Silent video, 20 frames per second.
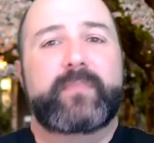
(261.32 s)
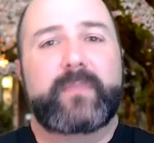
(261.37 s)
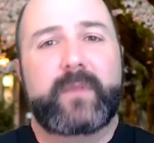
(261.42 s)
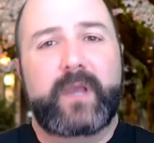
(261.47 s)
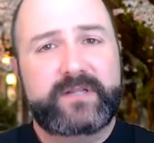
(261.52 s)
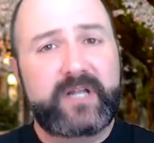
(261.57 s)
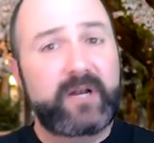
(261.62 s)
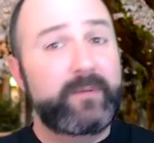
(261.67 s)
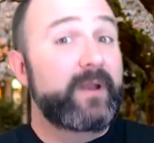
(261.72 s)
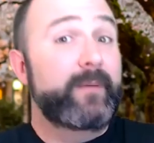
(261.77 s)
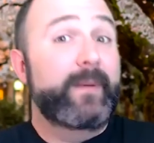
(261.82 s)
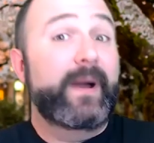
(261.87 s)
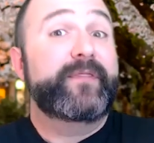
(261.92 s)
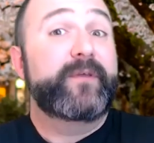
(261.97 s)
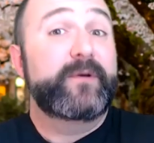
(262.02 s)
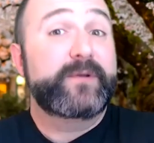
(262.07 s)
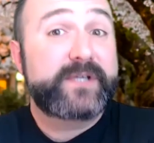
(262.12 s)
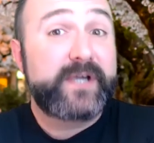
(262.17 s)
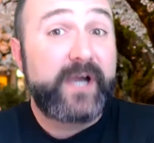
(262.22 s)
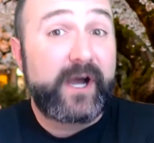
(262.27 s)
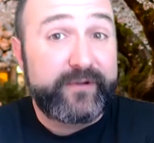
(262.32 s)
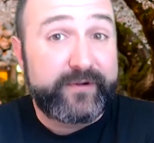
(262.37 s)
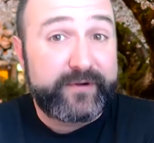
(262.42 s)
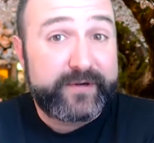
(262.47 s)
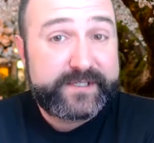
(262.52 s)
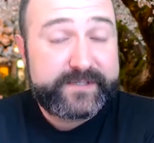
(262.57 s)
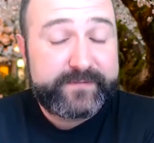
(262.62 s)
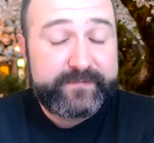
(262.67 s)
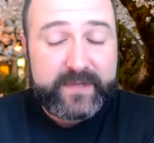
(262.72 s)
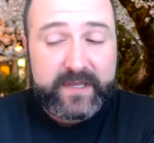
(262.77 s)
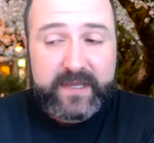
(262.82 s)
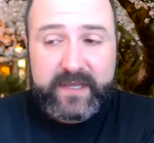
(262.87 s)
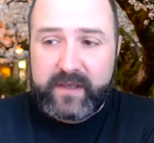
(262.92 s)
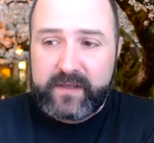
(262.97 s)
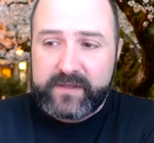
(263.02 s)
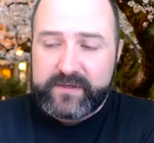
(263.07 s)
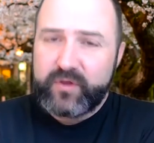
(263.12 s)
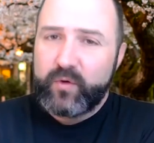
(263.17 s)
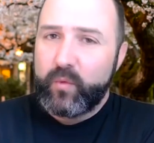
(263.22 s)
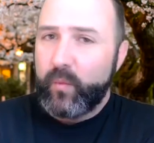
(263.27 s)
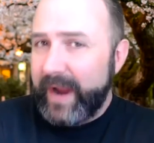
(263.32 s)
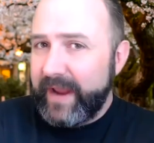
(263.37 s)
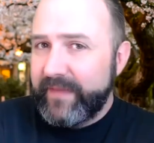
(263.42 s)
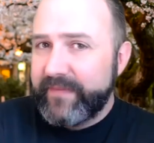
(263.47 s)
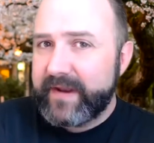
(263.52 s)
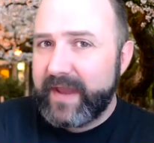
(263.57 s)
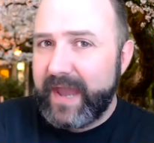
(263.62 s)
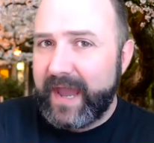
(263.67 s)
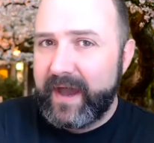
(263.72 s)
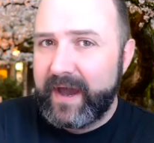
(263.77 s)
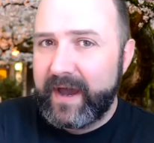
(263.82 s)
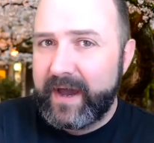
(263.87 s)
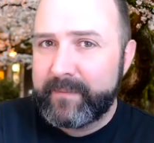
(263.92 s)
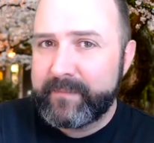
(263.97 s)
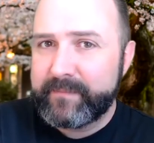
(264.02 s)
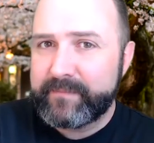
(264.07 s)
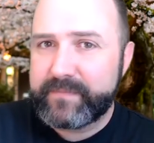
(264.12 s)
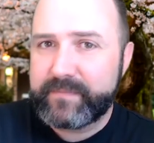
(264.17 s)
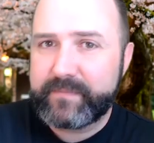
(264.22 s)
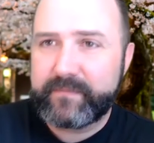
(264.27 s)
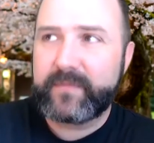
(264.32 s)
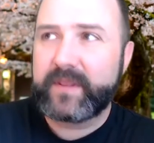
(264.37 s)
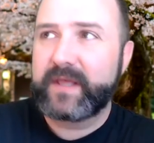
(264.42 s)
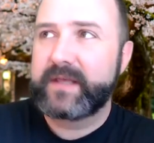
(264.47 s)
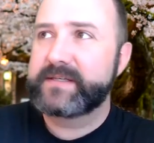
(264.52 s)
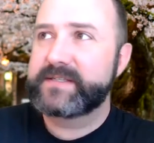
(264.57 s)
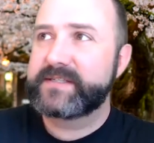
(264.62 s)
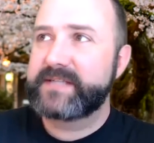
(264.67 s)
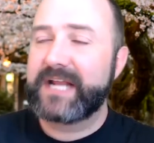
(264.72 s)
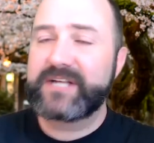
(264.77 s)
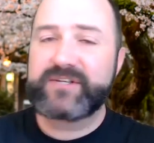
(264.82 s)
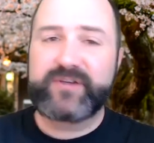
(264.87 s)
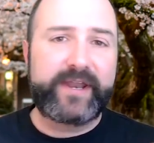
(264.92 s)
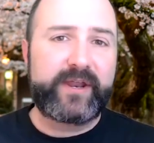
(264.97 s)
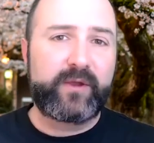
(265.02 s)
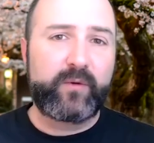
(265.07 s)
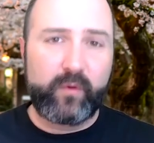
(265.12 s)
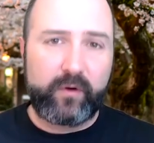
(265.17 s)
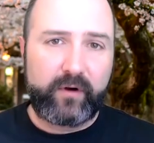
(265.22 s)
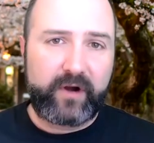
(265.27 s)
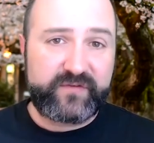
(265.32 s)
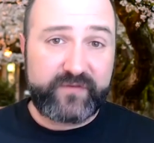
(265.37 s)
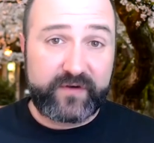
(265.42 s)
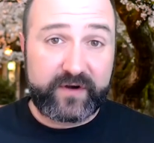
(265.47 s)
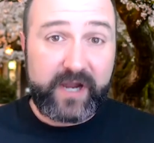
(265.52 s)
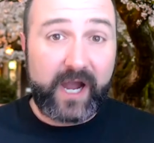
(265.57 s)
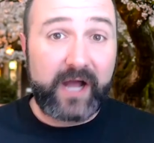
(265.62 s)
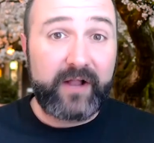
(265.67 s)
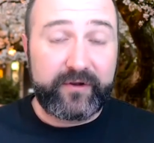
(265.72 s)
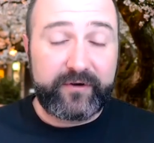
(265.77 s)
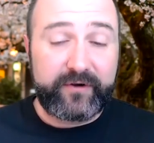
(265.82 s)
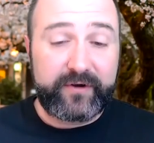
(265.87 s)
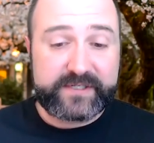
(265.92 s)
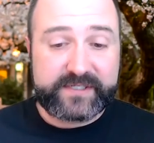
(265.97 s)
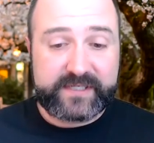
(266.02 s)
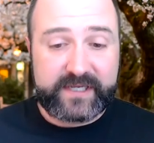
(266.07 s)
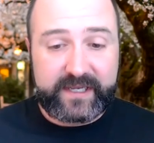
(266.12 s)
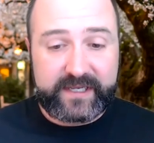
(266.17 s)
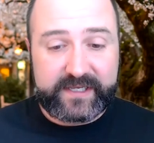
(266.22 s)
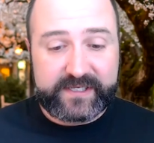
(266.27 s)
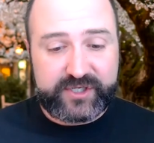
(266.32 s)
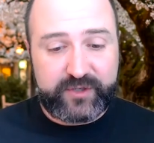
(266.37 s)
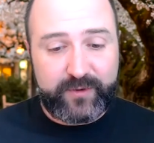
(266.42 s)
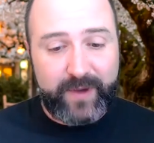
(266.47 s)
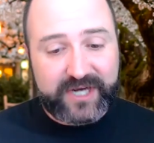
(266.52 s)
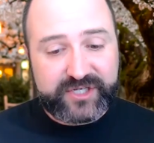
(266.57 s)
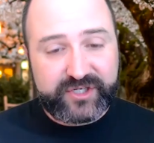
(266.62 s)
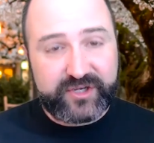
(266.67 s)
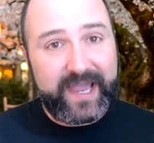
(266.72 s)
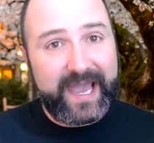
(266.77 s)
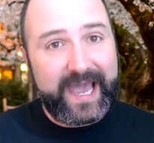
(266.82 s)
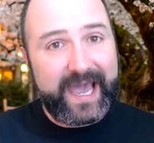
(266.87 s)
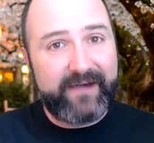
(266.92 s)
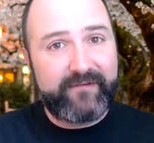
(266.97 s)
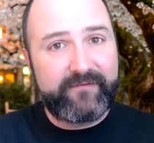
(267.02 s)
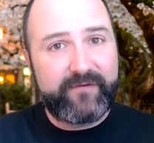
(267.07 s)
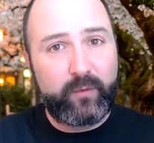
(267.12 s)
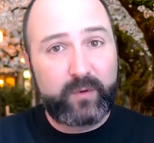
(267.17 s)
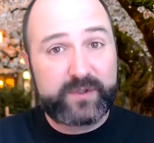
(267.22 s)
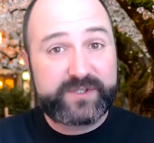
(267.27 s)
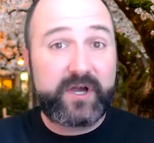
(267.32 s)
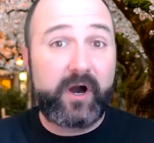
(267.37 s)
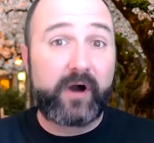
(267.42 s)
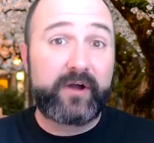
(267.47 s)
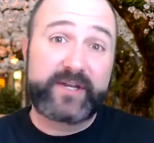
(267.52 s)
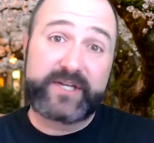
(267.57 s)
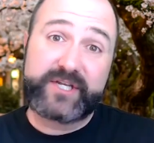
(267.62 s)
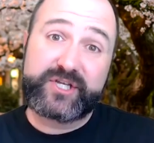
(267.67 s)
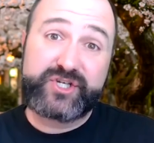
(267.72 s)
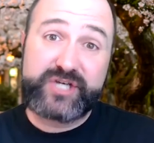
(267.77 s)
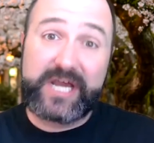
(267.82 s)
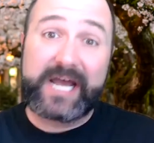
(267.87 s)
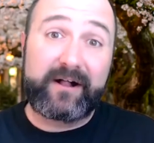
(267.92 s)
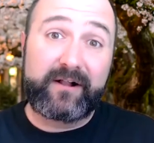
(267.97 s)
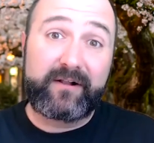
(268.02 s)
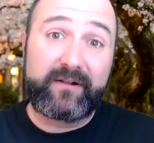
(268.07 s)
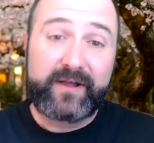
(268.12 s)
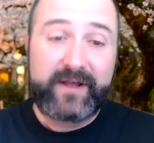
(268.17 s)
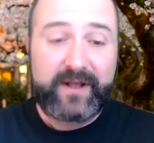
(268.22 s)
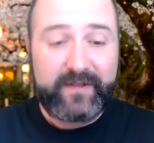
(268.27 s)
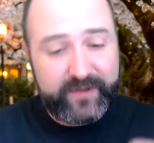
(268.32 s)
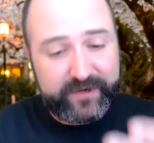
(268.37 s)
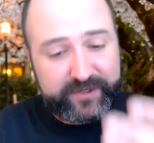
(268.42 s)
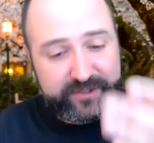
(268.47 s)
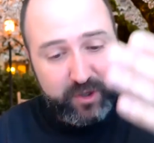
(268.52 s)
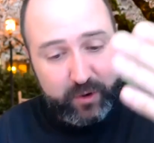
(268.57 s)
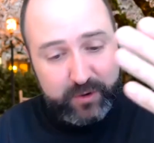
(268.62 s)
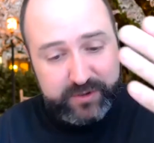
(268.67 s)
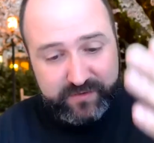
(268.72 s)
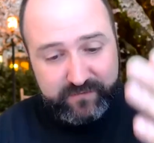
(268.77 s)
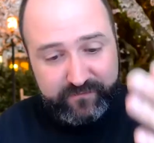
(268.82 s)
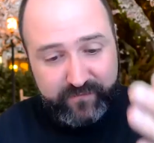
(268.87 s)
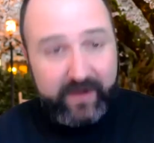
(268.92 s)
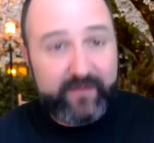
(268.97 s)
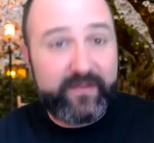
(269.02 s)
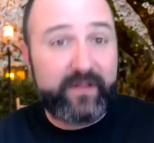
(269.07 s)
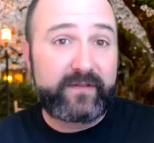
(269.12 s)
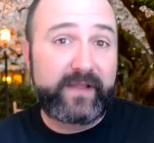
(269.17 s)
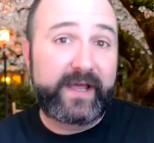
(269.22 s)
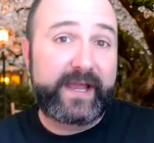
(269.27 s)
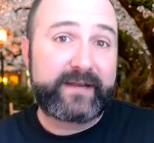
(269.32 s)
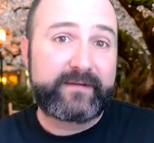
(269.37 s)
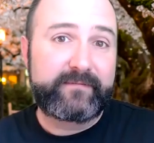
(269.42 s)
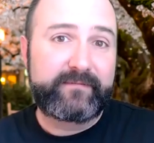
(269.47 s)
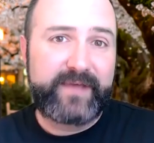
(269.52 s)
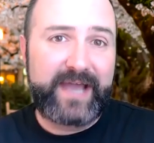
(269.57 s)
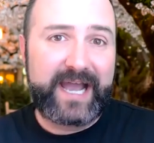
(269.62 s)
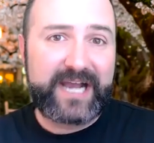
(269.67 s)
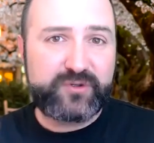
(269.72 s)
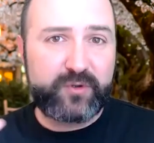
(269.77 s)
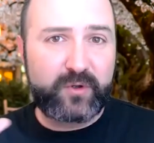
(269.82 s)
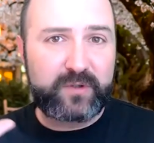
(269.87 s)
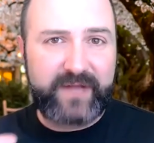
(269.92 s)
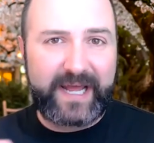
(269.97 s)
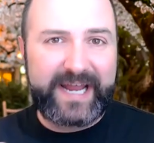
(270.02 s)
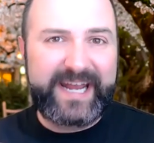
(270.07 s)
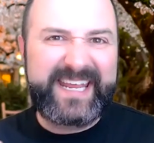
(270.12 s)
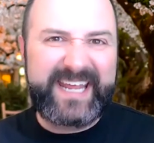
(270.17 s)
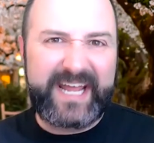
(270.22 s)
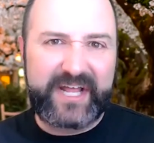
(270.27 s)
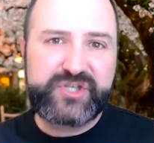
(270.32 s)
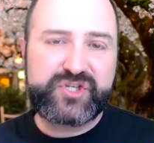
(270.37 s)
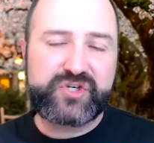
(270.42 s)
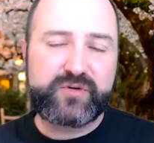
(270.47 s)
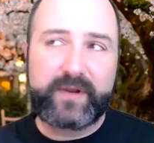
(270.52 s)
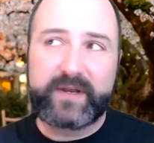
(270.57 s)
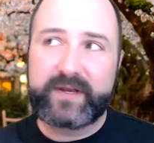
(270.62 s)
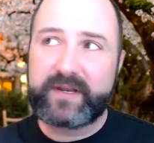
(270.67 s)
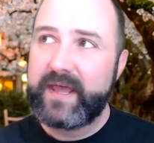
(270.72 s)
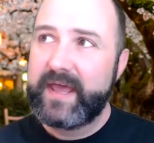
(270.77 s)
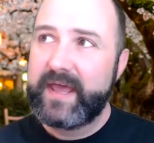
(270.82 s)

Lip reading: A little bit about those colors. So the way that stage lighting works for colors is you actually have what's called a gel that goes in front of the light, the actual lighting instrument.